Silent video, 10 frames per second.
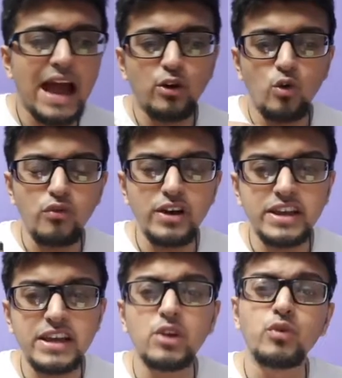And
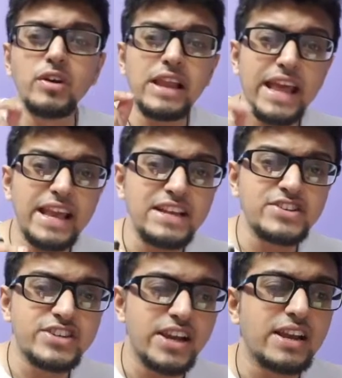over here we will
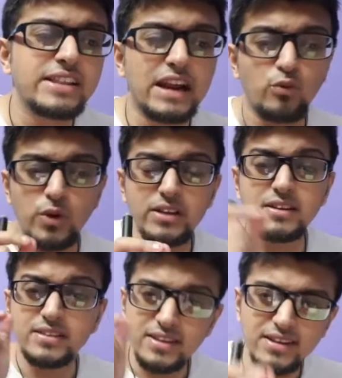again check that
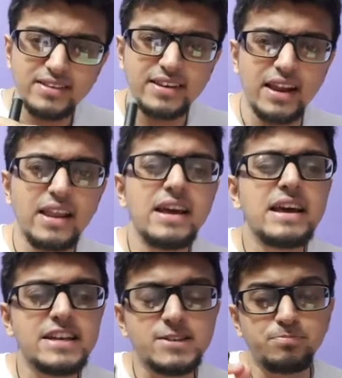whether this cell
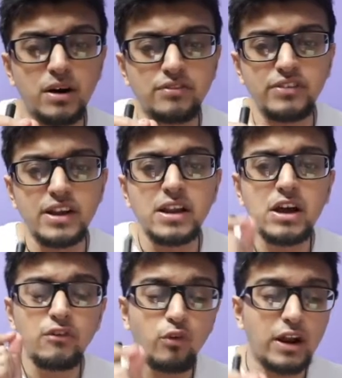is
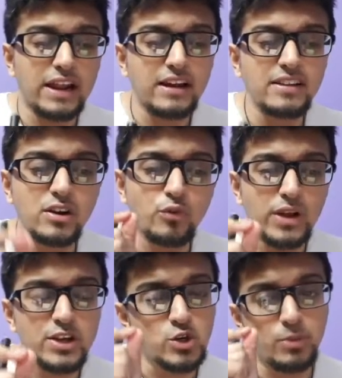perfect for another
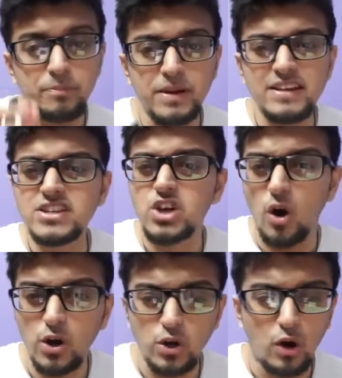queen to be
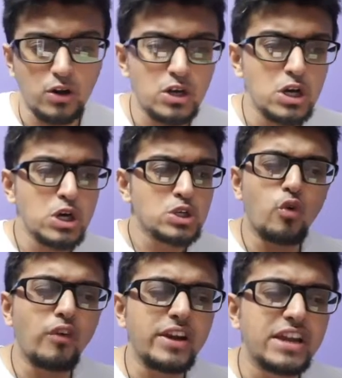placed or not.
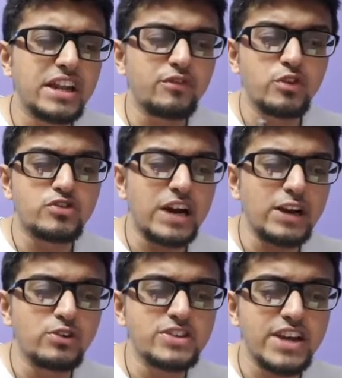So over here if you
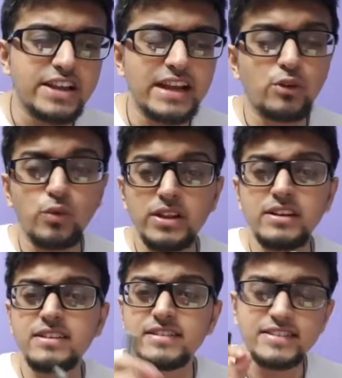try to check that
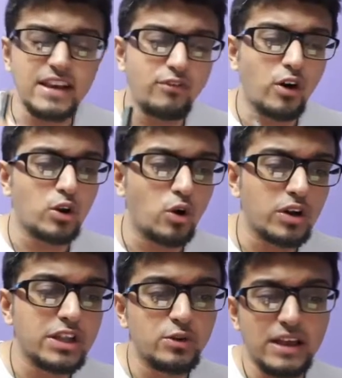whether it is safe or
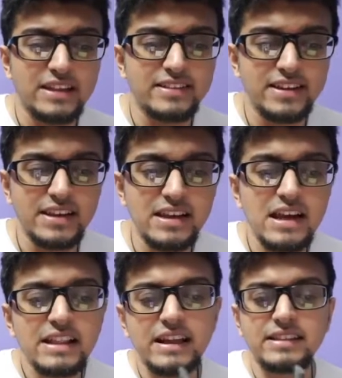not, you can
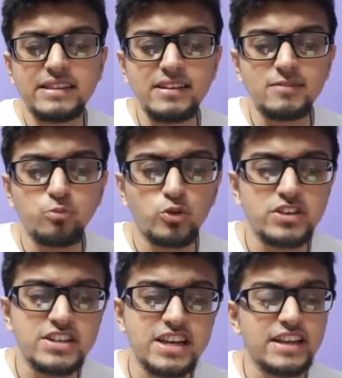see that this
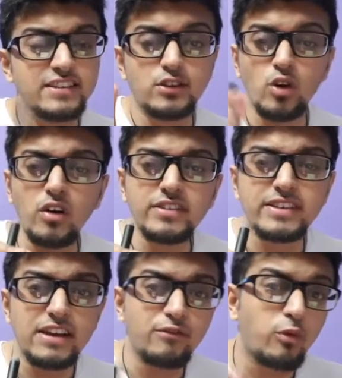position is not
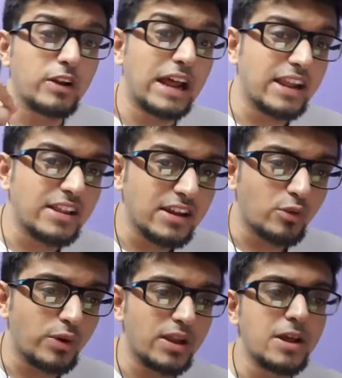safe for
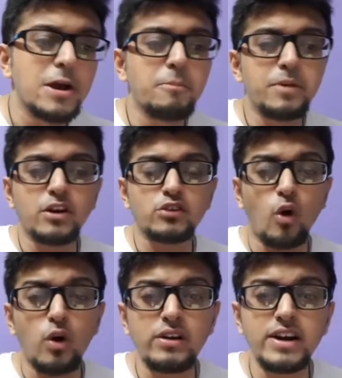another queen,
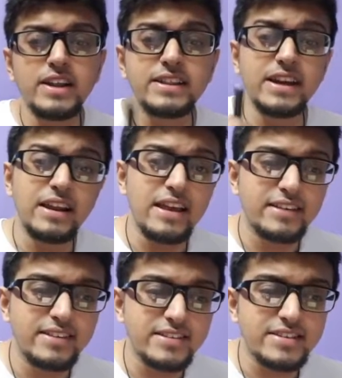because already there
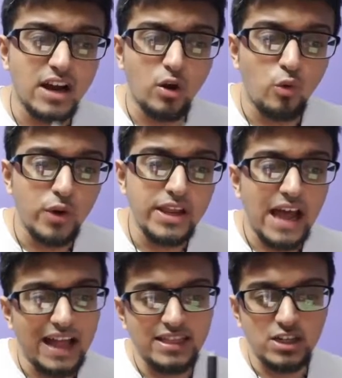exists a
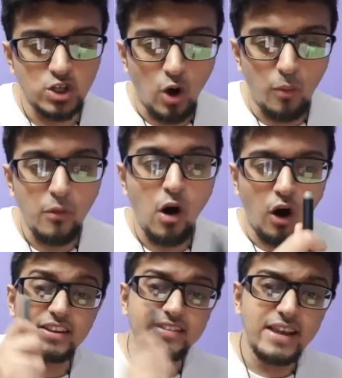queen at the top
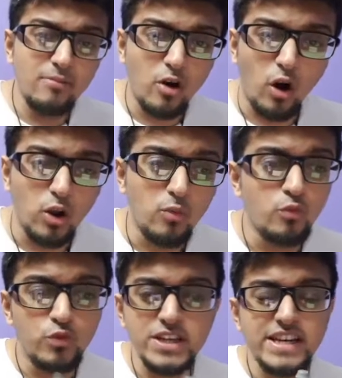on the same
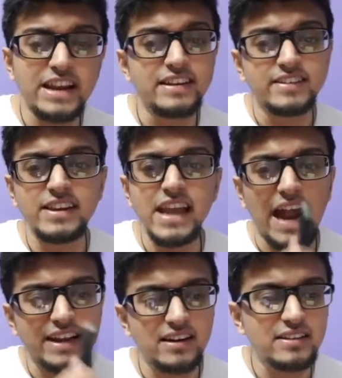column which can
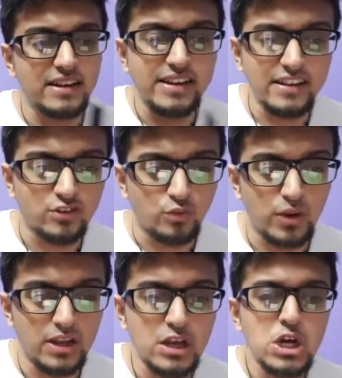easily attack the
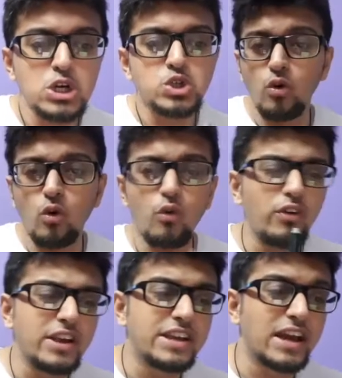next queen. So
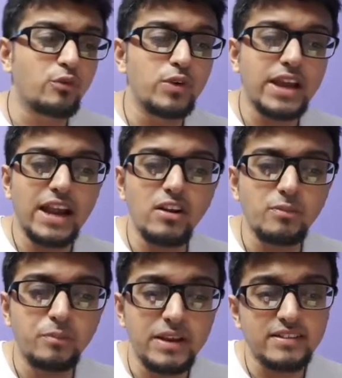over here we
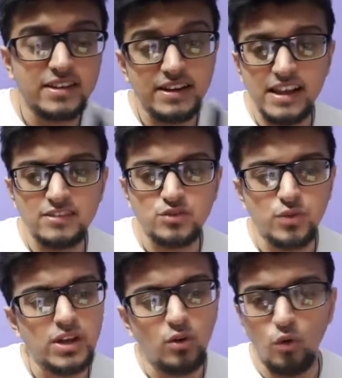cannot place the
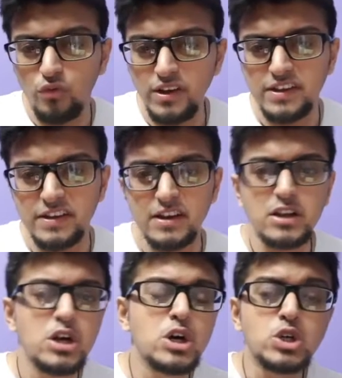next queen over
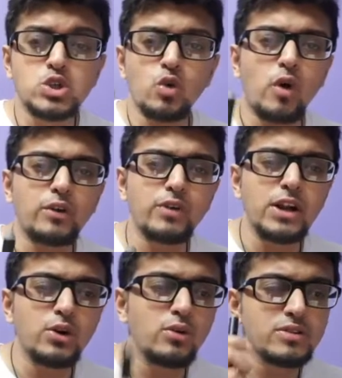here. So
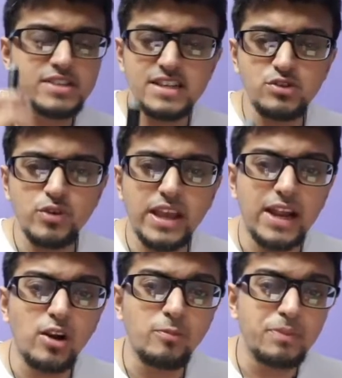what we'll do, since we
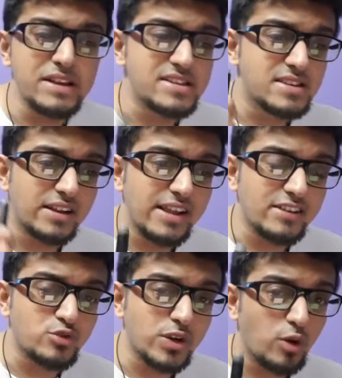cannot place the
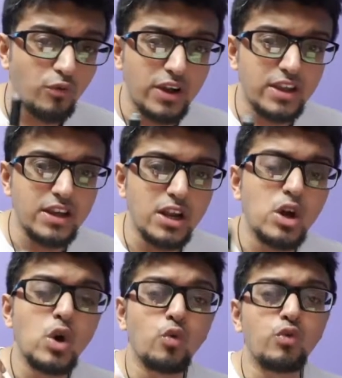next queen over
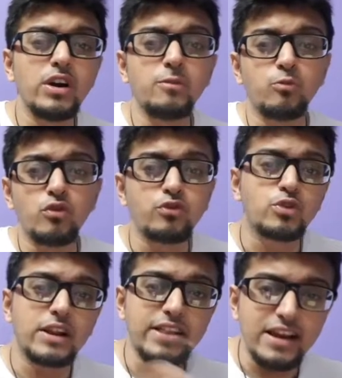here, we will
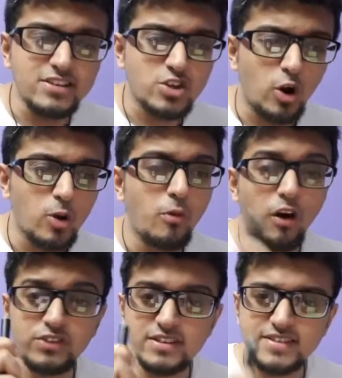move to the next
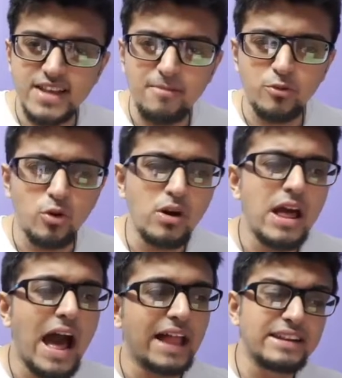column of the same
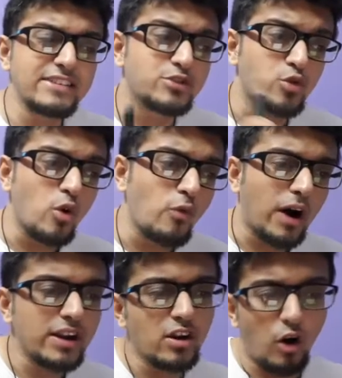row, and that is row
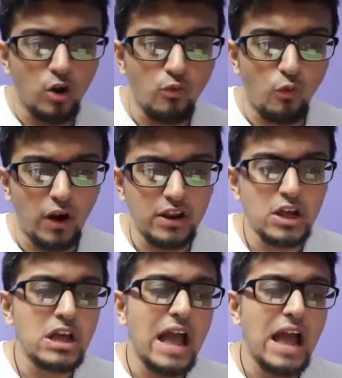1 column 1.